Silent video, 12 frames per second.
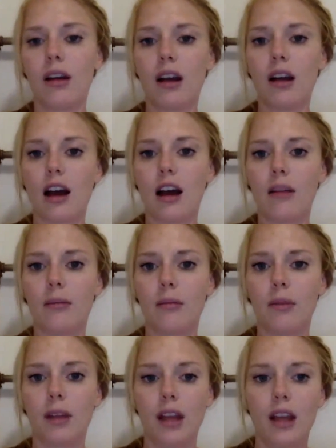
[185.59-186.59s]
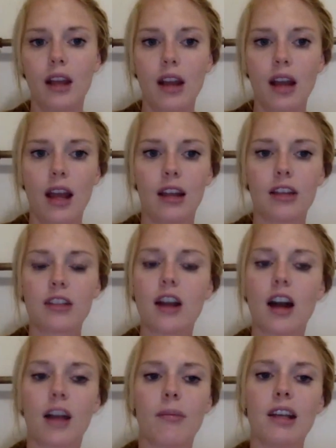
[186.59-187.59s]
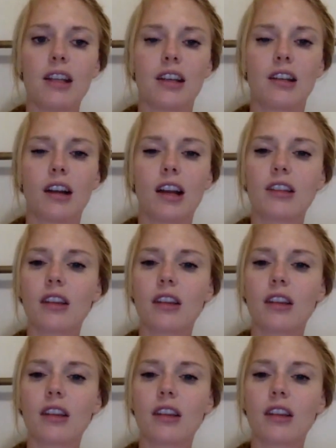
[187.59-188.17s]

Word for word: Um, and the song "Amazing Grace."